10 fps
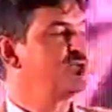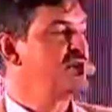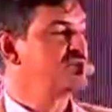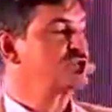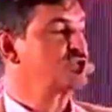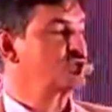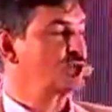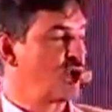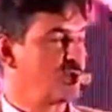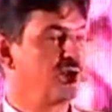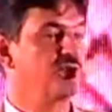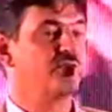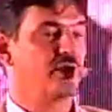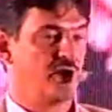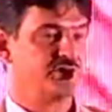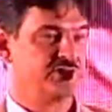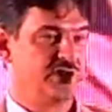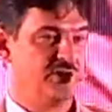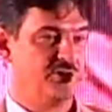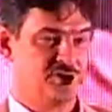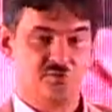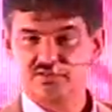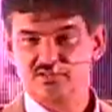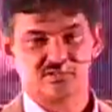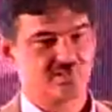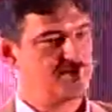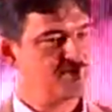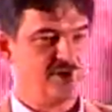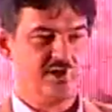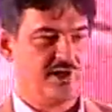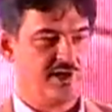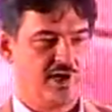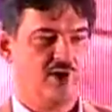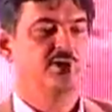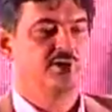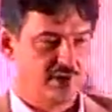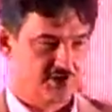reaches terminal velocity, which means it's the same speed anyhow, and then